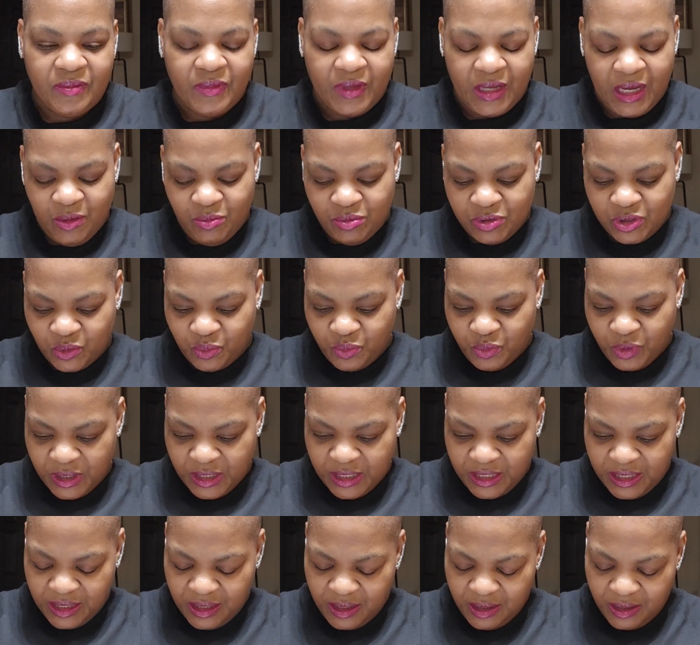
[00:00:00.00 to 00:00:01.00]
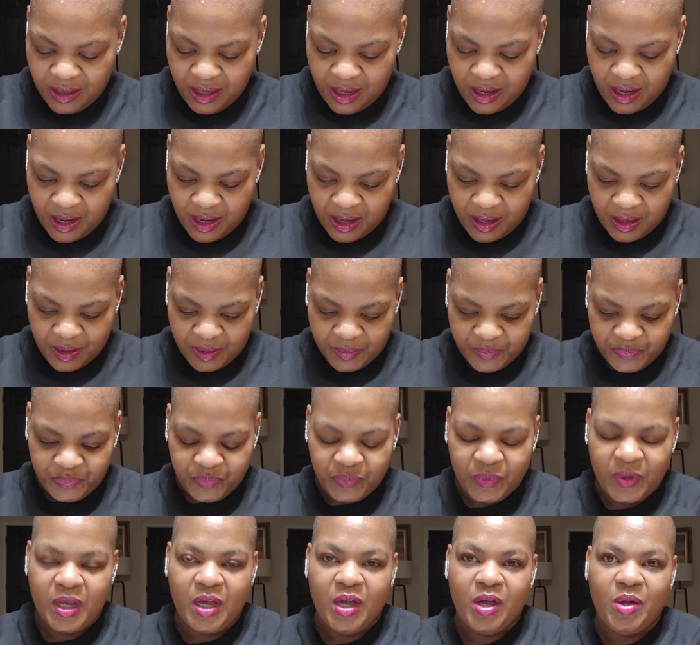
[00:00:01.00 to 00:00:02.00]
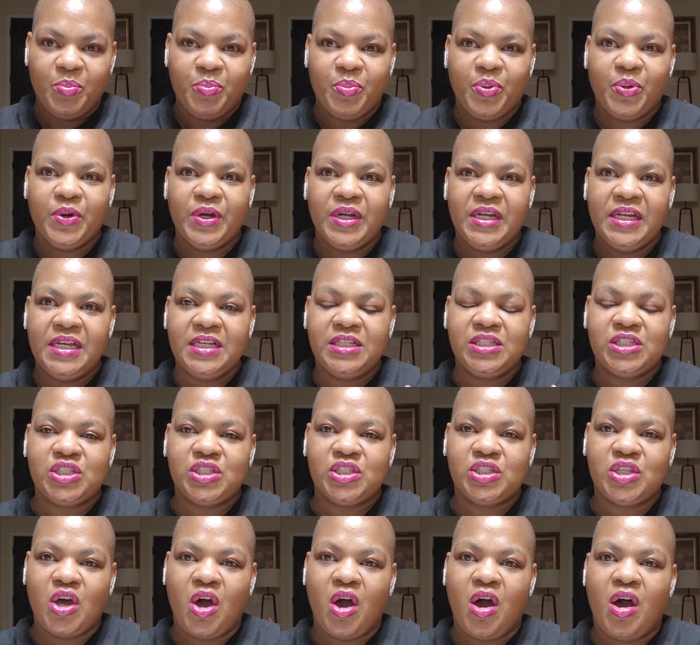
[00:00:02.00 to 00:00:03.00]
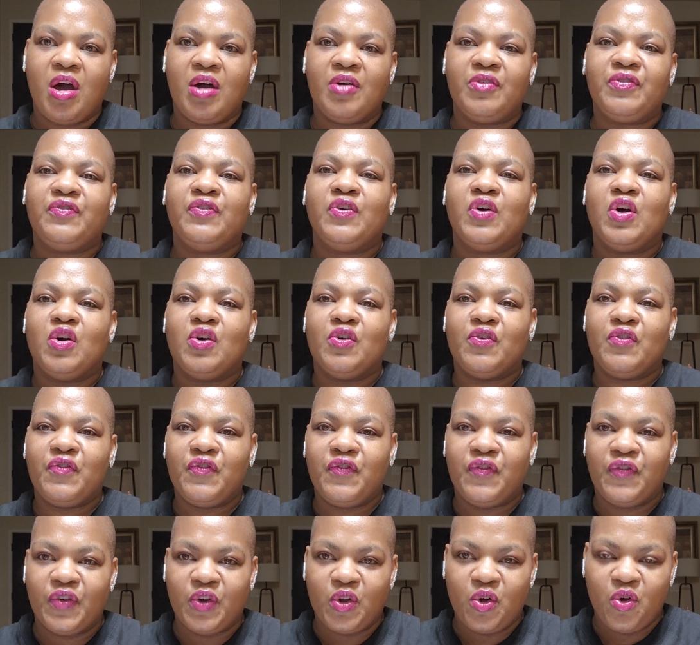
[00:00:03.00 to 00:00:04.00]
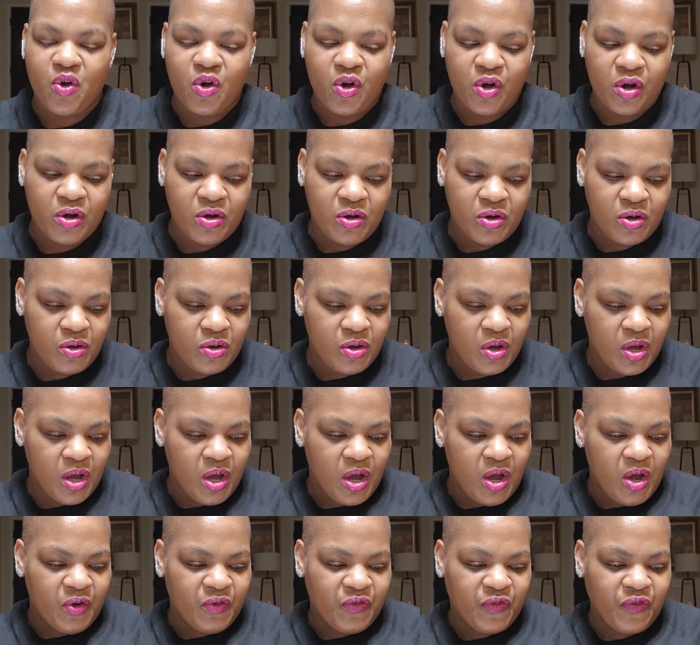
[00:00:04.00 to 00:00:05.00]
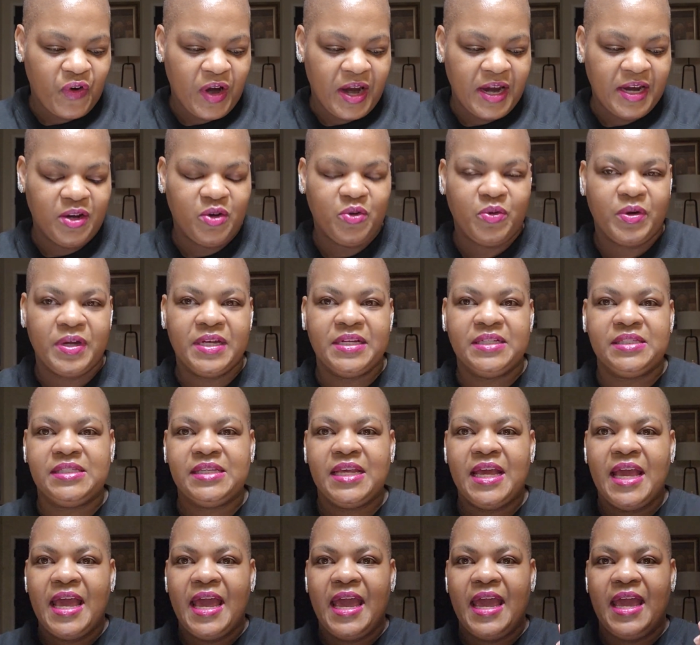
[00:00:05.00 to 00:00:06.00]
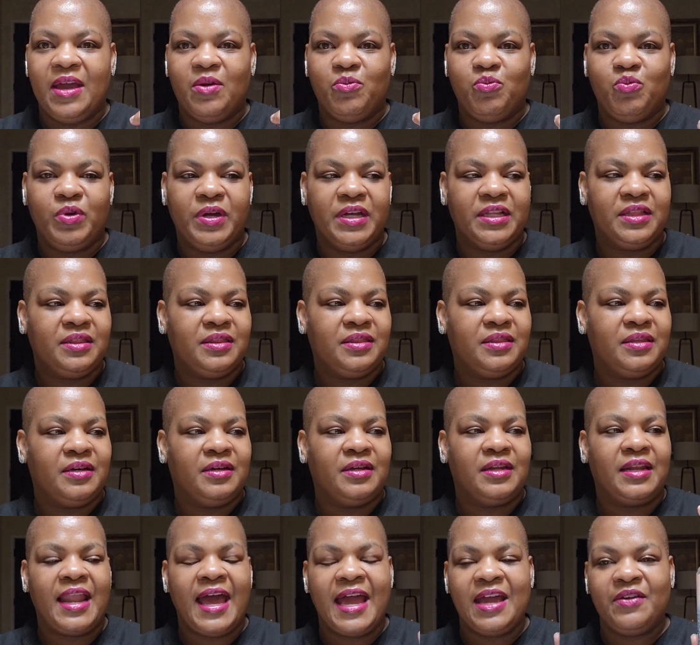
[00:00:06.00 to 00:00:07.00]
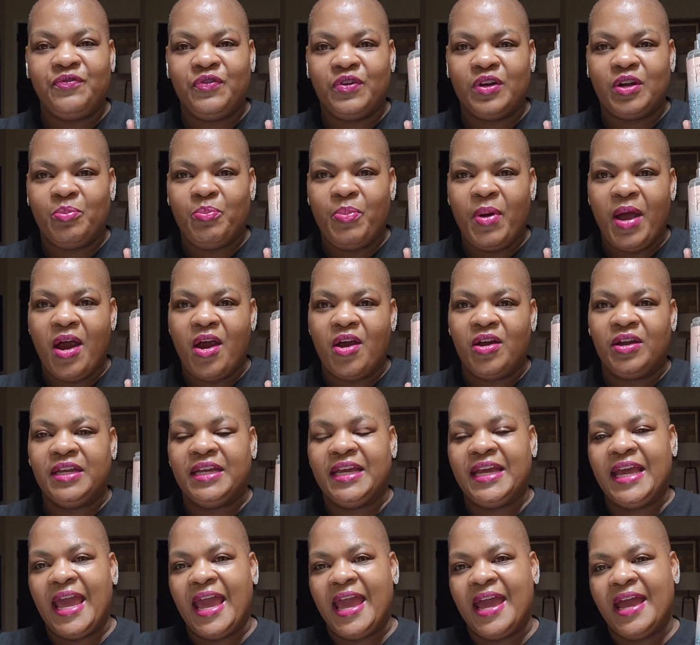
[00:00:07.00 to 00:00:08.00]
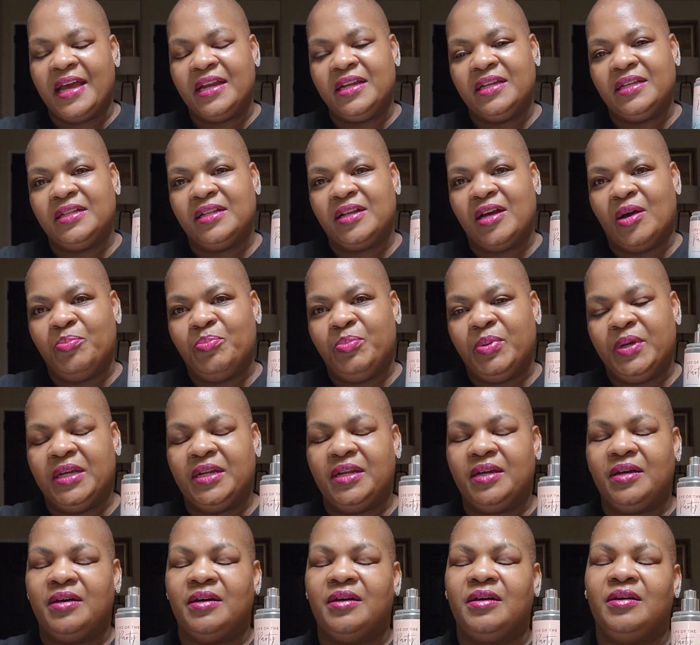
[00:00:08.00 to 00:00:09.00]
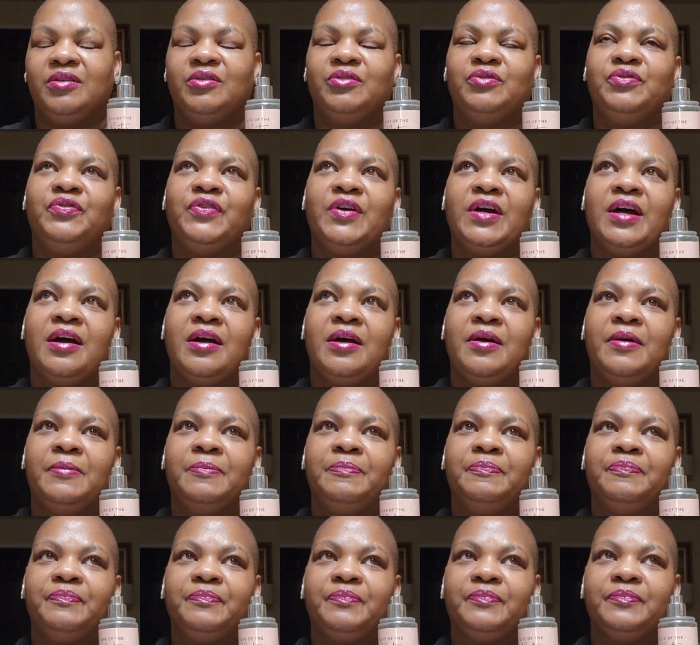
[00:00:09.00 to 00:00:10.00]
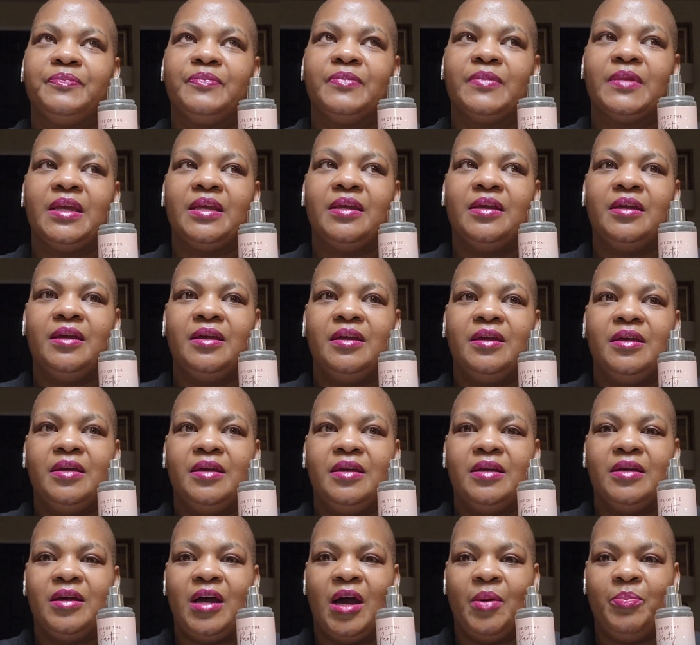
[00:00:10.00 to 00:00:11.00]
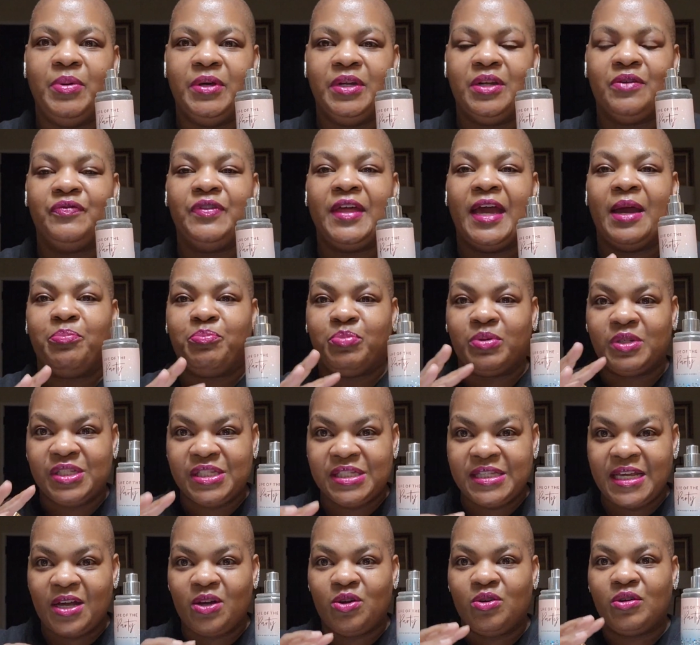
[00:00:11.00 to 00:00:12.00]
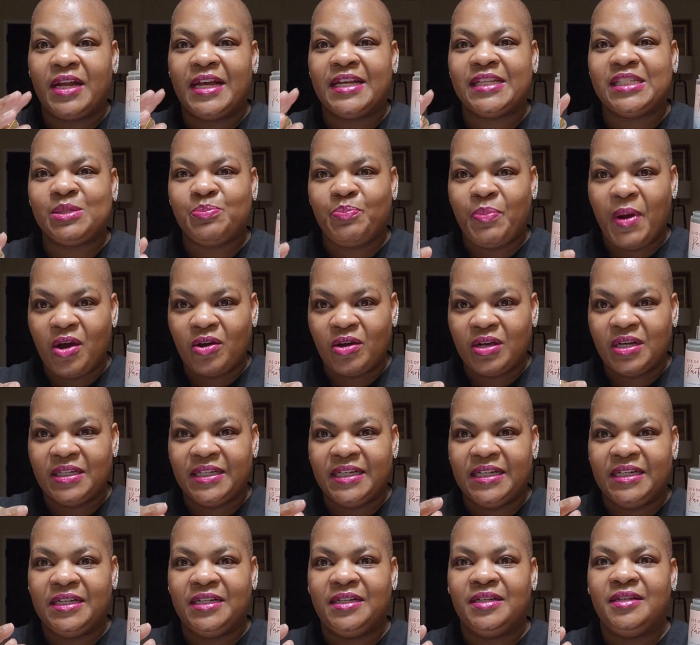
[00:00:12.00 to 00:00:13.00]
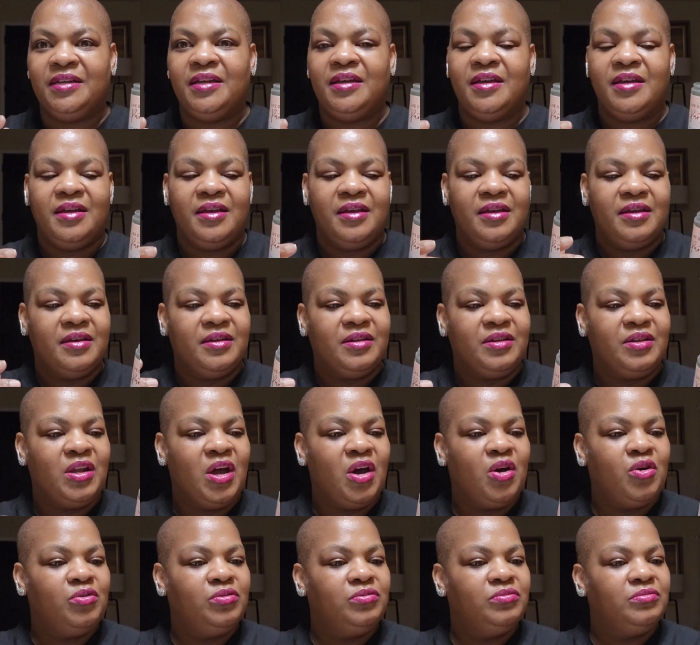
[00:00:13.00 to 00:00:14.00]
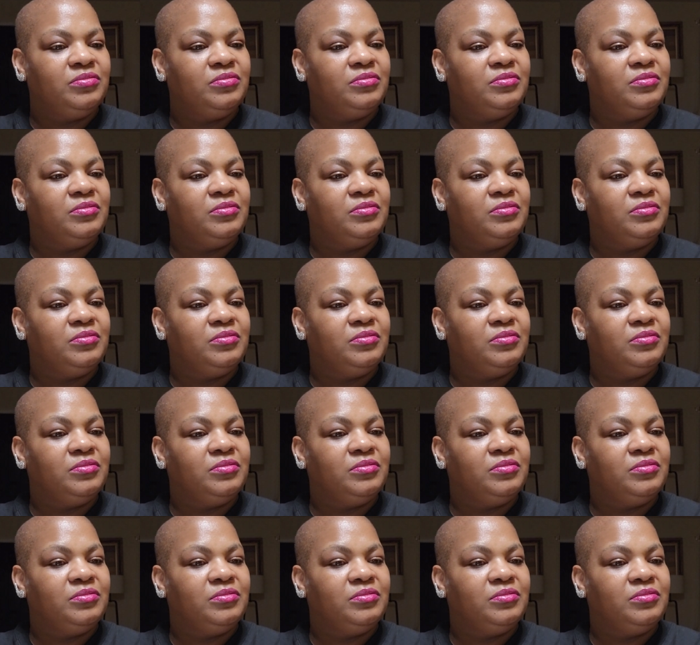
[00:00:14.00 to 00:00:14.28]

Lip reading: It was a really pretty, soft, floral fragrance, and with the Life of the Party, it added a bit of that prosecco, that sparkling note.